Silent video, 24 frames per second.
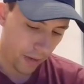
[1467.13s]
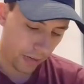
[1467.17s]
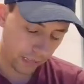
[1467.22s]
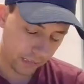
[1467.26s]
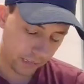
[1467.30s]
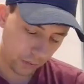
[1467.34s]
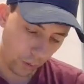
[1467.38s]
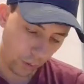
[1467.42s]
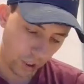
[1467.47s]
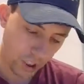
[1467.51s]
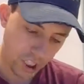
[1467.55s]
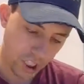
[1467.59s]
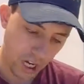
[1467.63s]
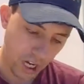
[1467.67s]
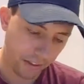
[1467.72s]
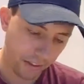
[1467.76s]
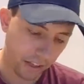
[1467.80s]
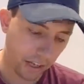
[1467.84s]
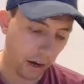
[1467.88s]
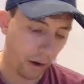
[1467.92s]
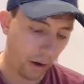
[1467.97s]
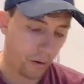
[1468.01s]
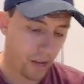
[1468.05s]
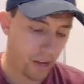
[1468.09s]
Next question, I
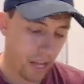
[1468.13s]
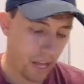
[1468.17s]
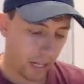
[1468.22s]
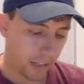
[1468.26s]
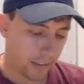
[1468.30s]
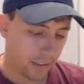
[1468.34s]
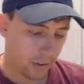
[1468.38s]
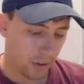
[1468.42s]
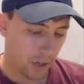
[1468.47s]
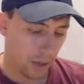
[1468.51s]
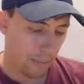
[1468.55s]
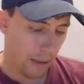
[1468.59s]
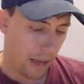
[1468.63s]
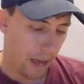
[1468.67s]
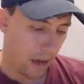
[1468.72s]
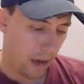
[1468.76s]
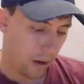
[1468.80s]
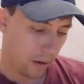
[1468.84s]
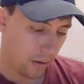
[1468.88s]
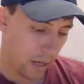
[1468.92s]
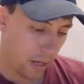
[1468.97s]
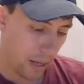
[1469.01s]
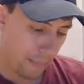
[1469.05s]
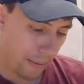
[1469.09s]
think I already answered
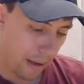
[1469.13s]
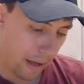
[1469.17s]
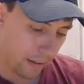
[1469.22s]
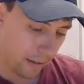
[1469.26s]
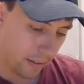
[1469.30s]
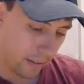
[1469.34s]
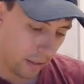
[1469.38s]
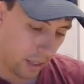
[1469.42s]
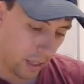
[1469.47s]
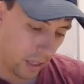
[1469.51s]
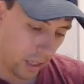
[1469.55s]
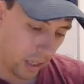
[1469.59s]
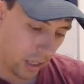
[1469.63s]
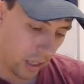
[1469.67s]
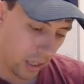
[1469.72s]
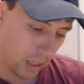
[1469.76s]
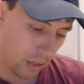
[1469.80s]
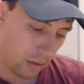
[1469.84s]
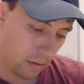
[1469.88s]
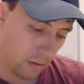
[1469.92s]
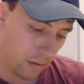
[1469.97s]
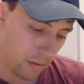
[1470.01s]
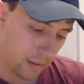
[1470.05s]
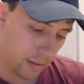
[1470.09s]
about
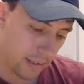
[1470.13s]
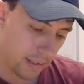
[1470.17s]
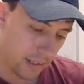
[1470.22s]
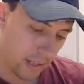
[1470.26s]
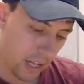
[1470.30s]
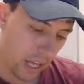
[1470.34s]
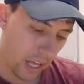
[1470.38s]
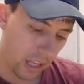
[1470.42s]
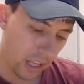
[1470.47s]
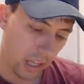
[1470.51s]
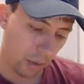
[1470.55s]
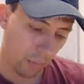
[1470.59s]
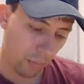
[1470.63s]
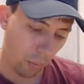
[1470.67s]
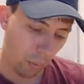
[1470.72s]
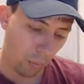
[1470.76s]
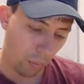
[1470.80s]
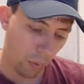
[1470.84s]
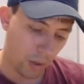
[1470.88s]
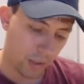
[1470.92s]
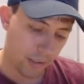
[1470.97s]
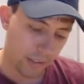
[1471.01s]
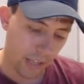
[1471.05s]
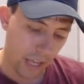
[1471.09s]
the staking
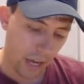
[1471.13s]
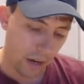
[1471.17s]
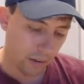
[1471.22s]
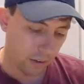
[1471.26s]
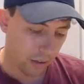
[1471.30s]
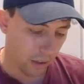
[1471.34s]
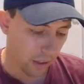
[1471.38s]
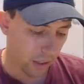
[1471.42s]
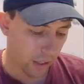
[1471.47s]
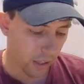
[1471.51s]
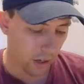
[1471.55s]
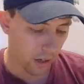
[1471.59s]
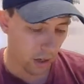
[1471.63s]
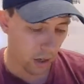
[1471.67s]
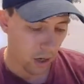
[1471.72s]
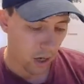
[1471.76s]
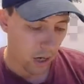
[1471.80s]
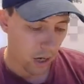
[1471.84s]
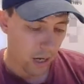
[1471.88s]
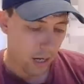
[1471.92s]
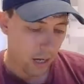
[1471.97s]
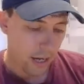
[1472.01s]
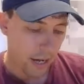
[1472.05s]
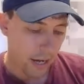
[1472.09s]
rewards
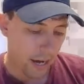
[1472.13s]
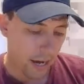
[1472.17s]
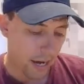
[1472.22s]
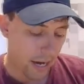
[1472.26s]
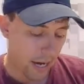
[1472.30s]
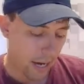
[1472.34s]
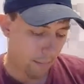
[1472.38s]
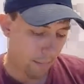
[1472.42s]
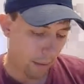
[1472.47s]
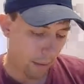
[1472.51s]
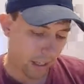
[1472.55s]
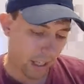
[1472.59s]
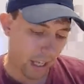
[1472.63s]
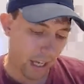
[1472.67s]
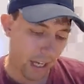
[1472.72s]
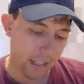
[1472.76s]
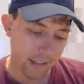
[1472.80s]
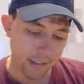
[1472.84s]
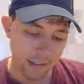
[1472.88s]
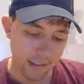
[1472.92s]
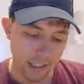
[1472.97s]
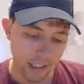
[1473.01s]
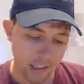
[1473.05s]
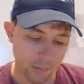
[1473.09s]
calculator. I
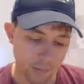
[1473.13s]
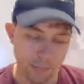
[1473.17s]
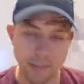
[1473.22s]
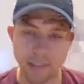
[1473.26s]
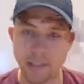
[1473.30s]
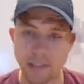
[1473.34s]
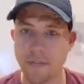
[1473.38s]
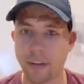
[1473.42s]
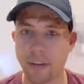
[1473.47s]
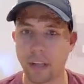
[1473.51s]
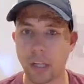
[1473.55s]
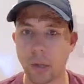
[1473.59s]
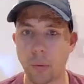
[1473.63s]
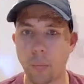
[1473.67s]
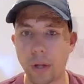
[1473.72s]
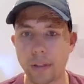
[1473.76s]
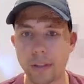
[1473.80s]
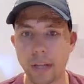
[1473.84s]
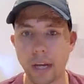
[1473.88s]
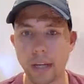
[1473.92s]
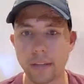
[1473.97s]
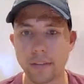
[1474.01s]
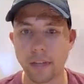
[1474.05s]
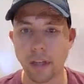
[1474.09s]
can't say specifically
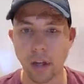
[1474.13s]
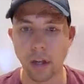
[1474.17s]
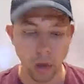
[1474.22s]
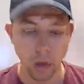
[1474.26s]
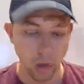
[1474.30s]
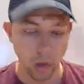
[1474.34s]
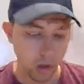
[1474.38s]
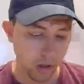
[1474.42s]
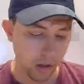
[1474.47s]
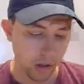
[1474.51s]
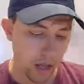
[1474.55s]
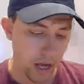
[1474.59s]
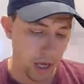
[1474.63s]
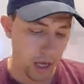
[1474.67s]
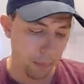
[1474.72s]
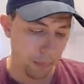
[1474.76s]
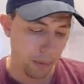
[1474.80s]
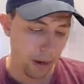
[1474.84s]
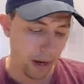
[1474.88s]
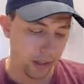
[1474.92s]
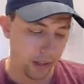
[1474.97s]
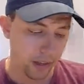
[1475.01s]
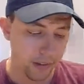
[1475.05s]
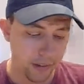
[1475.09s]
what that's going to look
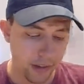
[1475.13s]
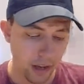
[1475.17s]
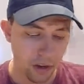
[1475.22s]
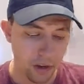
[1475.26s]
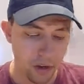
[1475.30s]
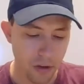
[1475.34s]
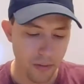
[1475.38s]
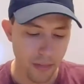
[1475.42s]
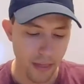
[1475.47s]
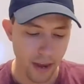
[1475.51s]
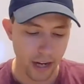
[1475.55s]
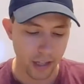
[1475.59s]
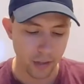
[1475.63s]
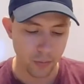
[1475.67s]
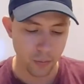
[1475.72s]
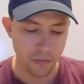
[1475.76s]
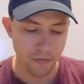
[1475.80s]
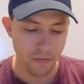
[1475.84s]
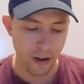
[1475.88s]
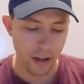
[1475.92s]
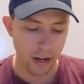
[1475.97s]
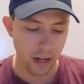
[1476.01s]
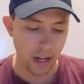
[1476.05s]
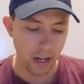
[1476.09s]
like, but I can tell you that as
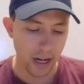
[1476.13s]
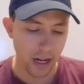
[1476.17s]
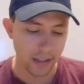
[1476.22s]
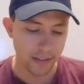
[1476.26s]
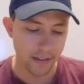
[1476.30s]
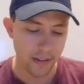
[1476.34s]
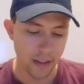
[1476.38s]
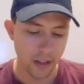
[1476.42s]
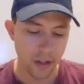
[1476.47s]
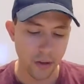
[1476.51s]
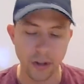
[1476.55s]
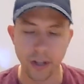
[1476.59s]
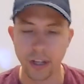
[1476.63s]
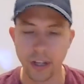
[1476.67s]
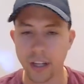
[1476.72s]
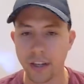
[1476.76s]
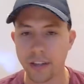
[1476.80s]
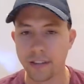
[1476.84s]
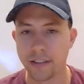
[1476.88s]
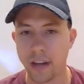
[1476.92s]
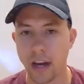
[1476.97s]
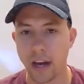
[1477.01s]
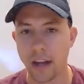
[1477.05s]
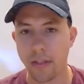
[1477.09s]
we finalize the Unity
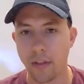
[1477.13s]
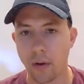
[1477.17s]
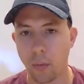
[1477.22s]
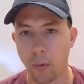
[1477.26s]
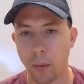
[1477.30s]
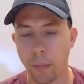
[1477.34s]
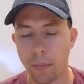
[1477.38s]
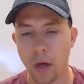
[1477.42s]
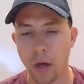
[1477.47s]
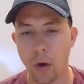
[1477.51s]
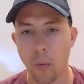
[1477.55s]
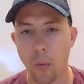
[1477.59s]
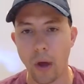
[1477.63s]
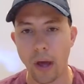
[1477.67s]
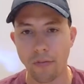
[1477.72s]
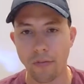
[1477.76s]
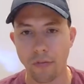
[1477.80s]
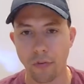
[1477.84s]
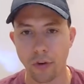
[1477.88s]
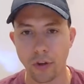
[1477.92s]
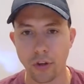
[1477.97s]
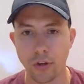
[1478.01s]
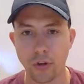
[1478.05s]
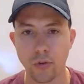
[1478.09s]
design, there will be a
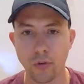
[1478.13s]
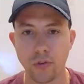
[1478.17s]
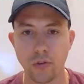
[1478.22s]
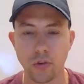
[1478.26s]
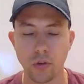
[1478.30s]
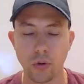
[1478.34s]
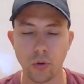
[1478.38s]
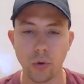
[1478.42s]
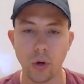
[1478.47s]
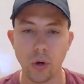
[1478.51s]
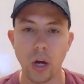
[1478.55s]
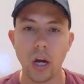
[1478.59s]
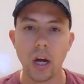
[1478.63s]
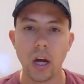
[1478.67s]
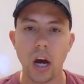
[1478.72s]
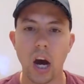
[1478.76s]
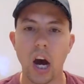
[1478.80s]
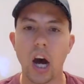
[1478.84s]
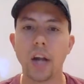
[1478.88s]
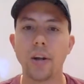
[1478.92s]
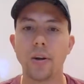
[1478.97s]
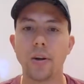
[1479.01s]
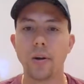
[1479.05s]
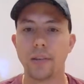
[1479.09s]
way for you to
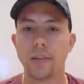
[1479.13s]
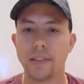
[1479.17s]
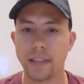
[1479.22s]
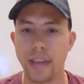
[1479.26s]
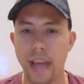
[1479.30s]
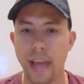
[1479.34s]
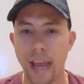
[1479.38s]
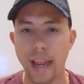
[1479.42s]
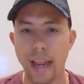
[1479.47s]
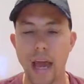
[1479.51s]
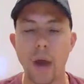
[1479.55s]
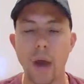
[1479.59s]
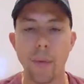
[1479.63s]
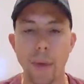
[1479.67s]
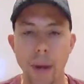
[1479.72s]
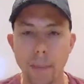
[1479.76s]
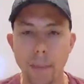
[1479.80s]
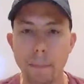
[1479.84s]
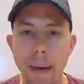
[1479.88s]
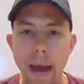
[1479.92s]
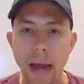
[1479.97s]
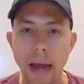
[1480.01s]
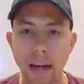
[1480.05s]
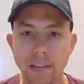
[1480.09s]
understand how it
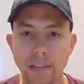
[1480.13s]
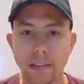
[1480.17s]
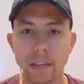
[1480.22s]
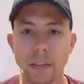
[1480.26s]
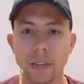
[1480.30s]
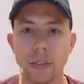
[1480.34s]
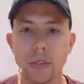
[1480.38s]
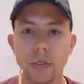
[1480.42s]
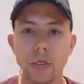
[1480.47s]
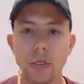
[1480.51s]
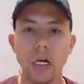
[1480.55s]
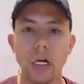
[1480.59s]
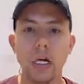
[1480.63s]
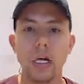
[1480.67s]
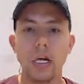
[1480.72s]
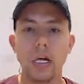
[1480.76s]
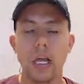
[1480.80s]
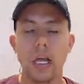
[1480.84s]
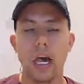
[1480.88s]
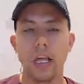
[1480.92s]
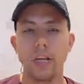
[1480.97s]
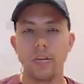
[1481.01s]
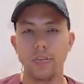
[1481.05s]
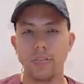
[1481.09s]
impacts you,
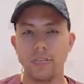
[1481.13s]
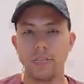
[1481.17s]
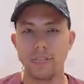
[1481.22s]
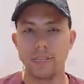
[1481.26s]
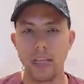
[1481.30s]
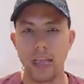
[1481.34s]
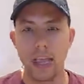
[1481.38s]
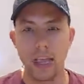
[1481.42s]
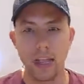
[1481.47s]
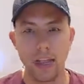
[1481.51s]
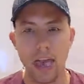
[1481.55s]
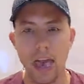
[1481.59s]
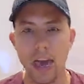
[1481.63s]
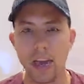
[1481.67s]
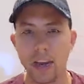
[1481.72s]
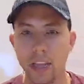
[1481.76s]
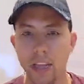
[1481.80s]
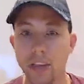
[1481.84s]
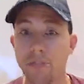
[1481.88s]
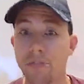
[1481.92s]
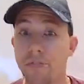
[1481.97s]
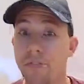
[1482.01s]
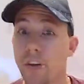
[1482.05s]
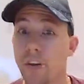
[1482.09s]
understand how
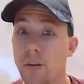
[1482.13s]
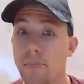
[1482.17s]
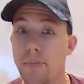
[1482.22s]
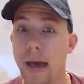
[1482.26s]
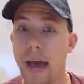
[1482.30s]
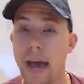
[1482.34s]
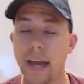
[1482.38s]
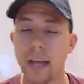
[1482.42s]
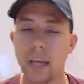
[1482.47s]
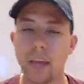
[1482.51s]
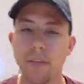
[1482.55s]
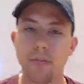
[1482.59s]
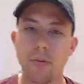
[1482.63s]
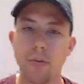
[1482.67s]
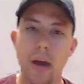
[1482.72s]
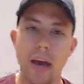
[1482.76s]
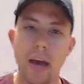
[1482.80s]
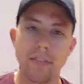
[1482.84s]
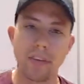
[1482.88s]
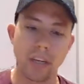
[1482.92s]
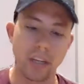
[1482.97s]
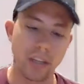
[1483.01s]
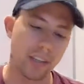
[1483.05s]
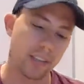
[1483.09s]
to give feedback if you
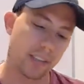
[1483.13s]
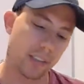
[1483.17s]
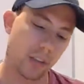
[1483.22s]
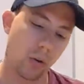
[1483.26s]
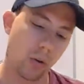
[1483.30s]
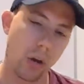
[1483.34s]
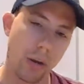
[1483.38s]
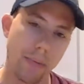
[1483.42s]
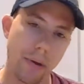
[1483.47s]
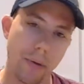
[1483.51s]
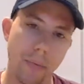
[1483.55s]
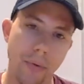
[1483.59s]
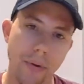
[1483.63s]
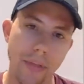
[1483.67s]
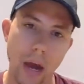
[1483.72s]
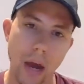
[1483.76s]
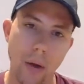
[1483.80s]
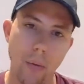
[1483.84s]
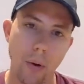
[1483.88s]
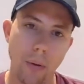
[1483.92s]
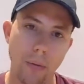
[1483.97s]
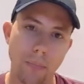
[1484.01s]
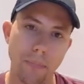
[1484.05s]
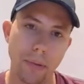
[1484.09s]
have any disagreement with
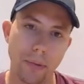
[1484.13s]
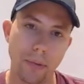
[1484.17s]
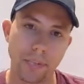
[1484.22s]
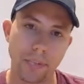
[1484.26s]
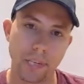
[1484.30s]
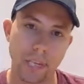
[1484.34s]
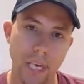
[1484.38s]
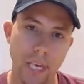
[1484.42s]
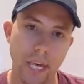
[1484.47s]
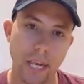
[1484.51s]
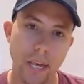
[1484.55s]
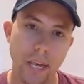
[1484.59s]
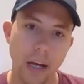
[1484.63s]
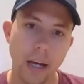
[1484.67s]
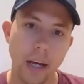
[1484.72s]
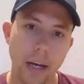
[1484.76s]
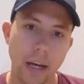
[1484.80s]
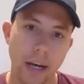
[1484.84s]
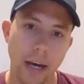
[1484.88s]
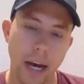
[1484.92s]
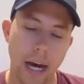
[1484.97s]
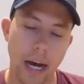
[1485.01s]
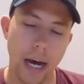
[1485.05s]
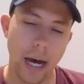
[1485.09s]
how we're building it,
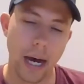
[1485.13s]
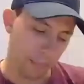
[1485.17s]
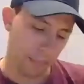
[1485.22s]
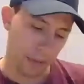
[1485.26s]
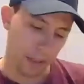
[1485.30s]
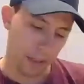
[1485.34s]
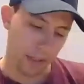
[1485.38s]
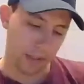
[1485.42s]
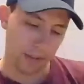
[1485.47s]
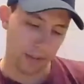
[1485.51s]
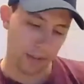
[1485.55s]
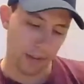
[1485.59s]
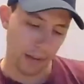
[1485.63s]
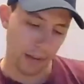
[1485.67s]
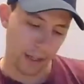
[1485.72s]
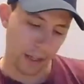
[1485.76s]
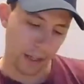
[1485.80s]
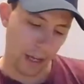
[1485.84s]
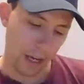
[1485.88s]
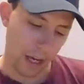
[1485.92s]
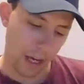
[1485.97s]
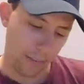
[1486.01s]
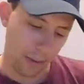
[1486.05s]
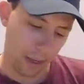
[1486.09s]
feedback to
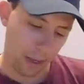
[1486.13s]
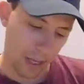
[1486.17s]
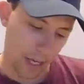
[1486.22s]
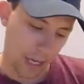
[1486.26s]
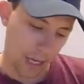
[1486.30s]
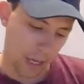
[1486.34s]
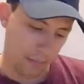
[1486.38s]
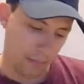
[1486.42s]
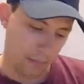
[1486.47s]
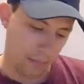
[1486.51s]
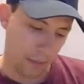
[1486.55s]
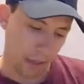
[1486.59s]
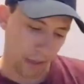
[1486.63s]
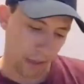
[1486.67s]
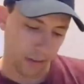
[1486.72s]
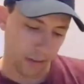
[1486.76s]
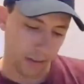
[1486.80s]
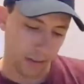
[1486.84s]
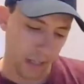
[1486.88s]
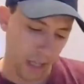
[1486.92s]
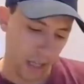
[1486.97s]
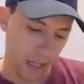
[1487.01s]
be. Are